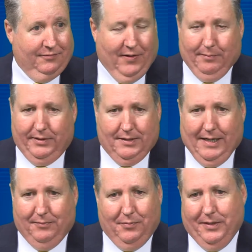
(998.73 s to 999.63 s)
Family
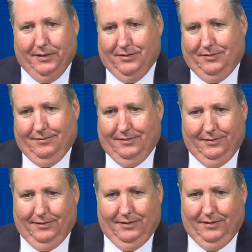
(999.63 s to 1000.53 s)
time to me is,
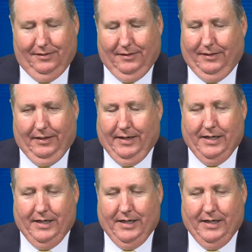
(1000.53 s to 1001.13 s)
and